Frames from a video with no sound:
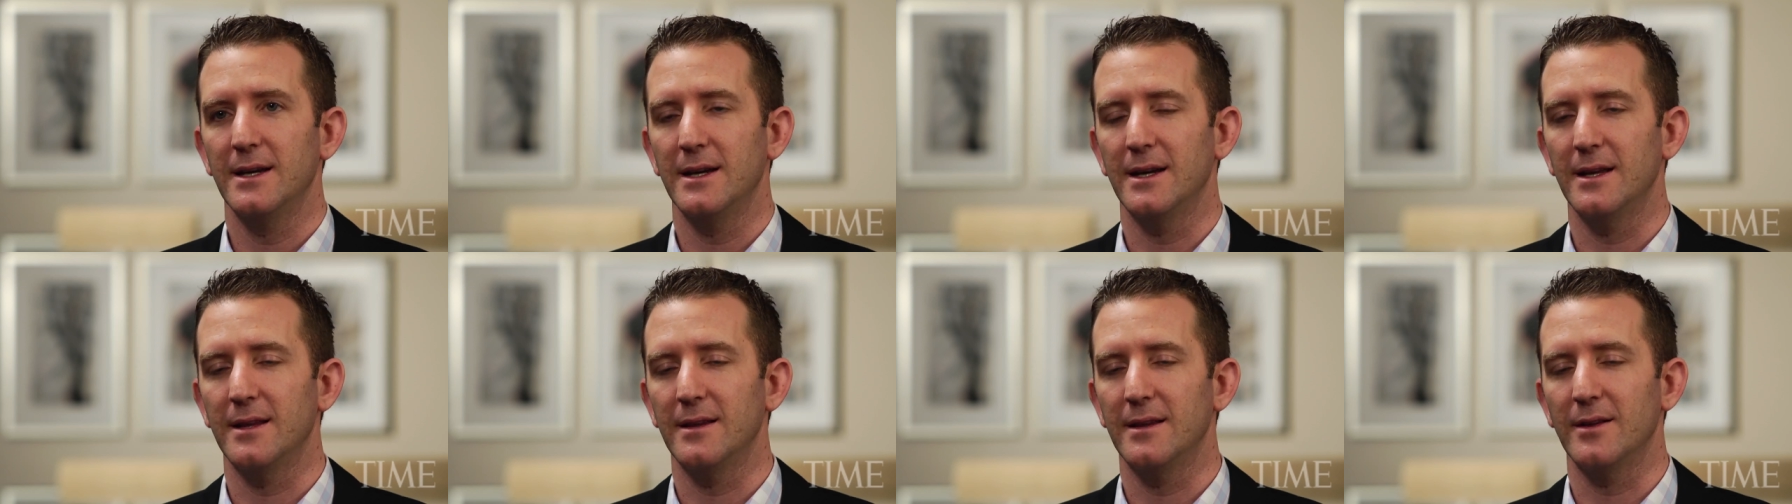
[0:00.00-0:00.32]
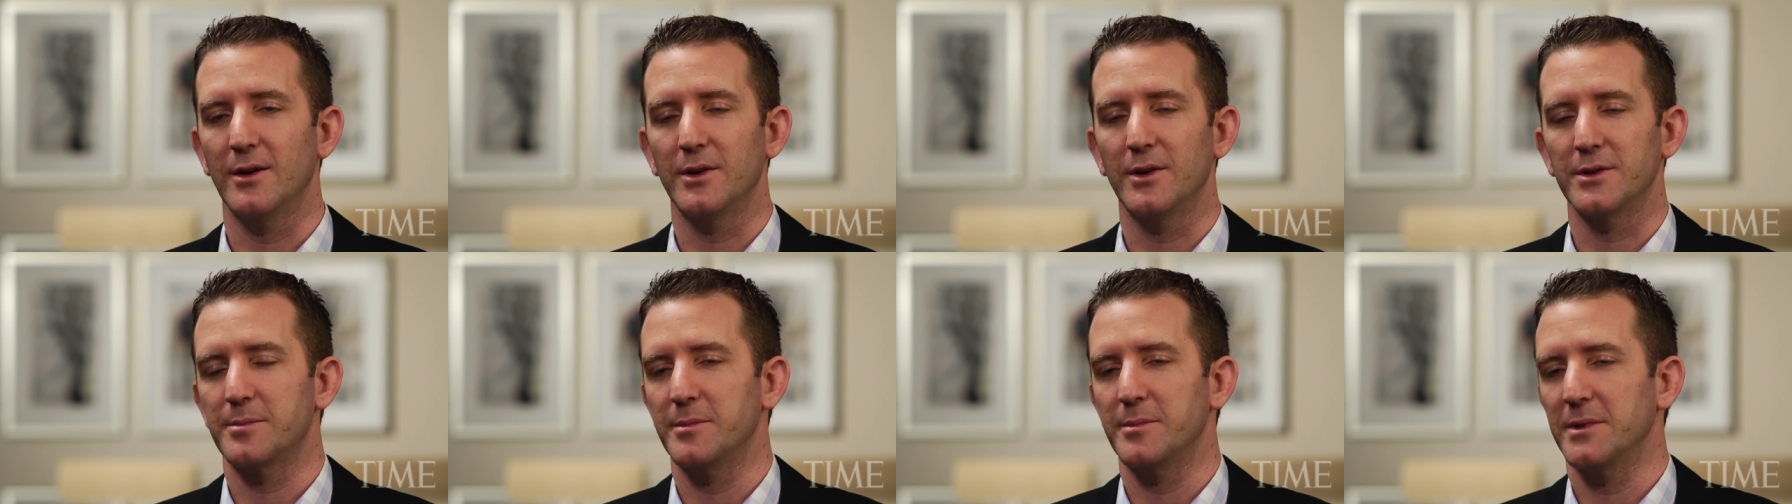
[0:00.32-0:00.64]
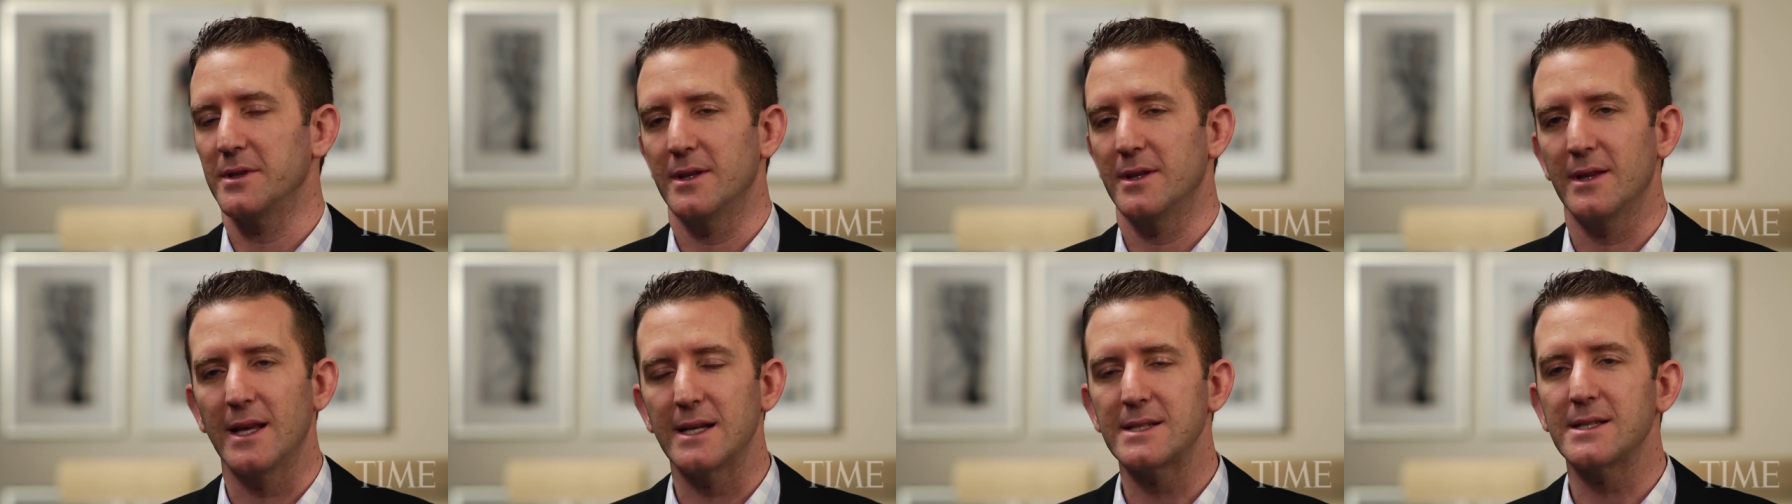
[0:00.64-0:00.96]
And
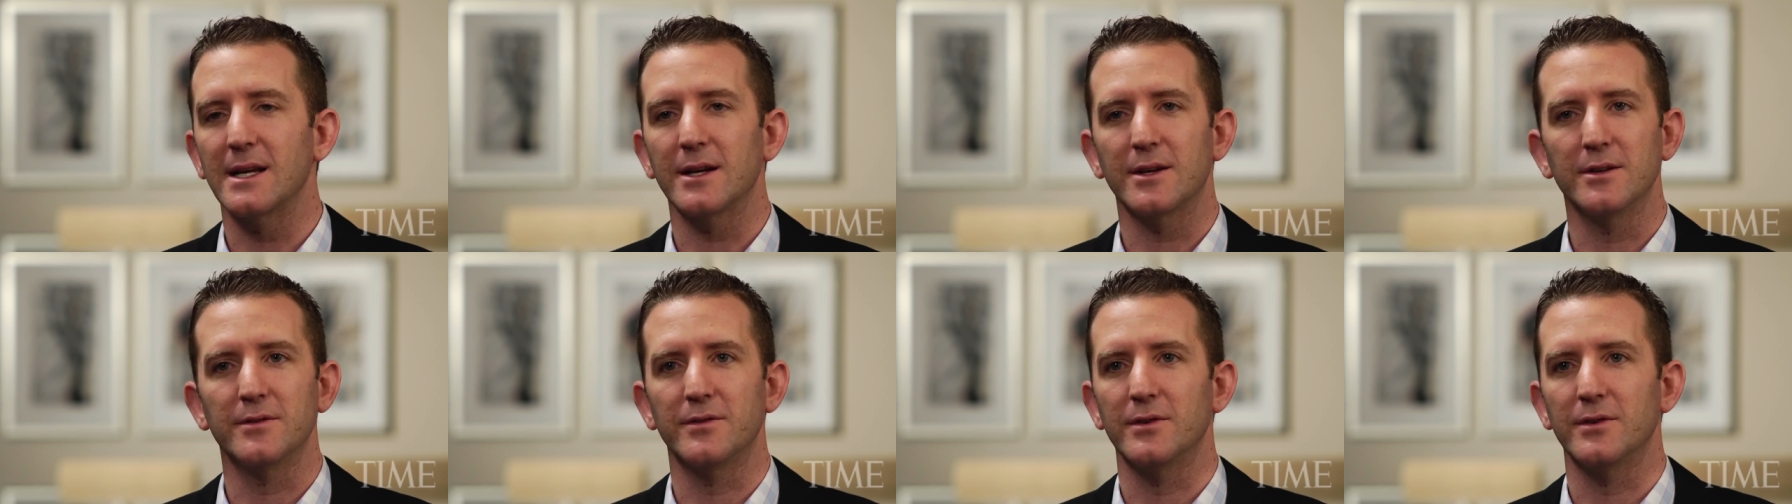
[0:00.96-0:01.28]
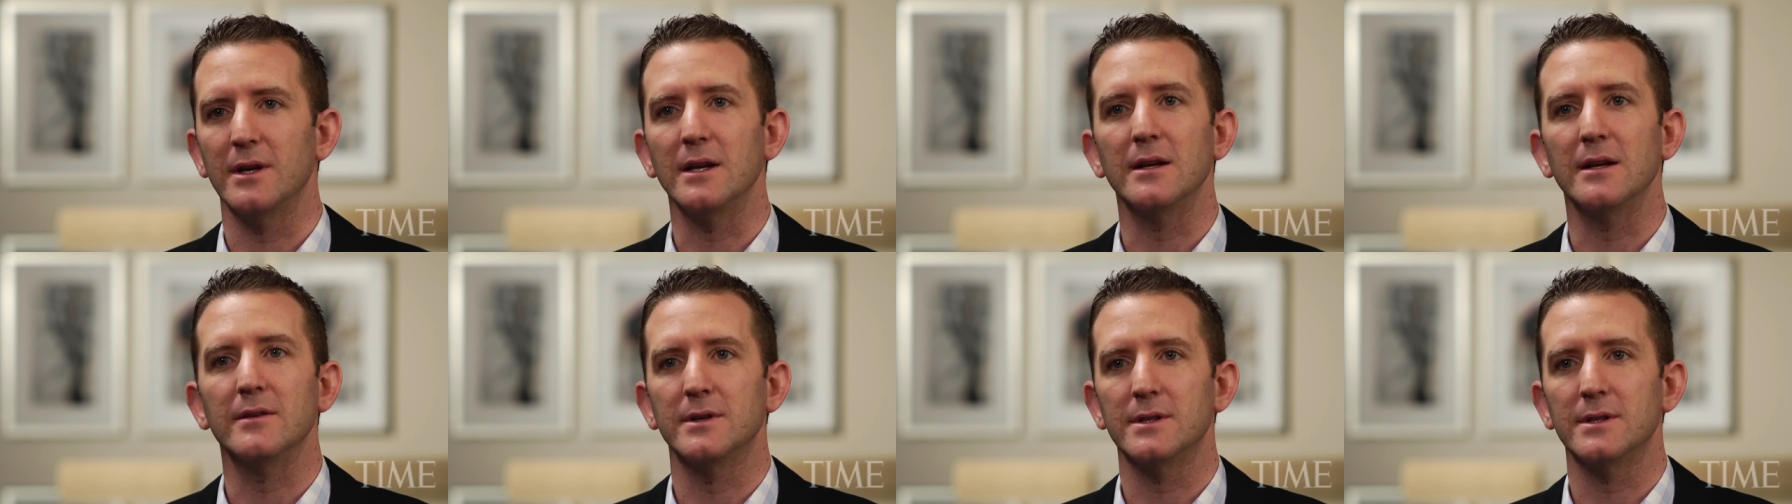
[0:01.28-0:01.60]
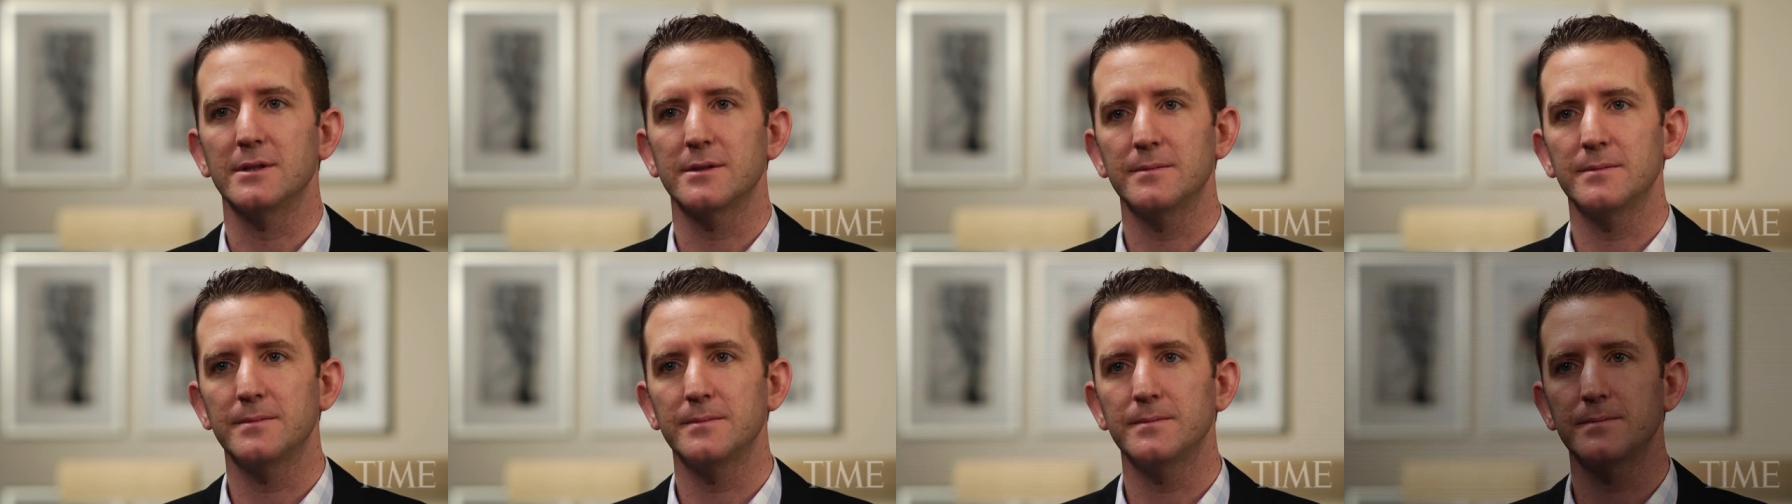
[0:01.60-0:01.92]
ultimately, that's not good for any of
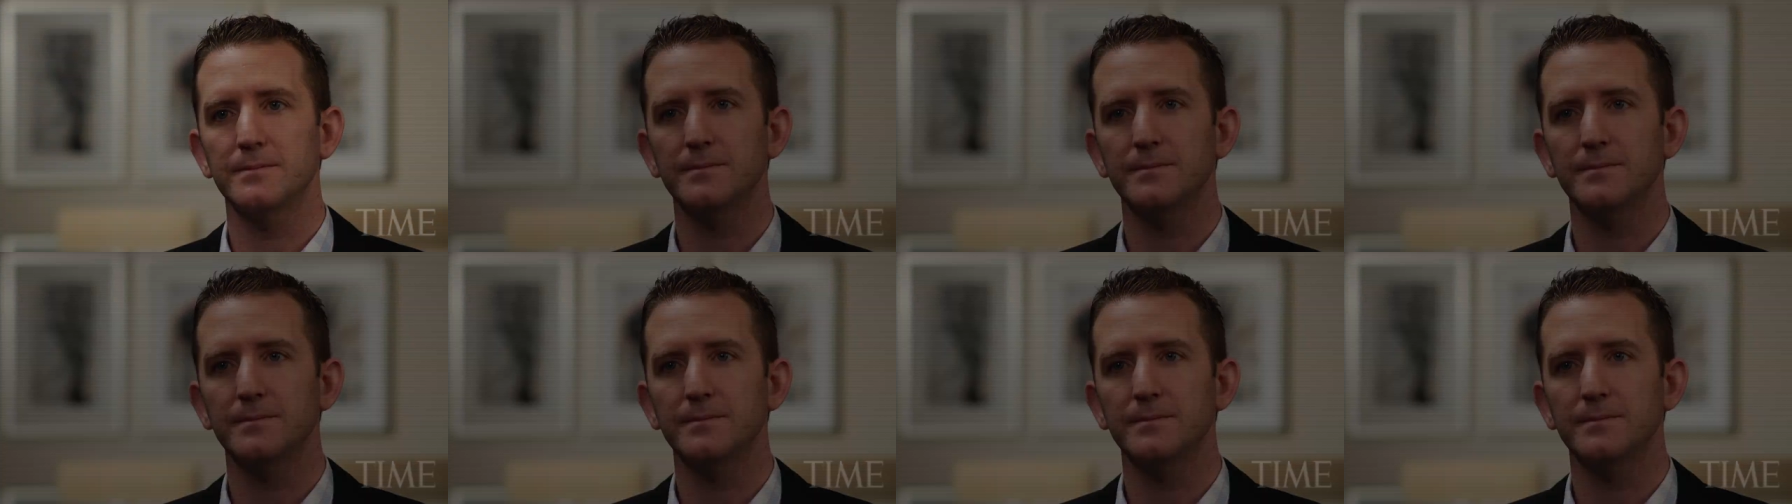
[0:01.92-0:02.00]
us.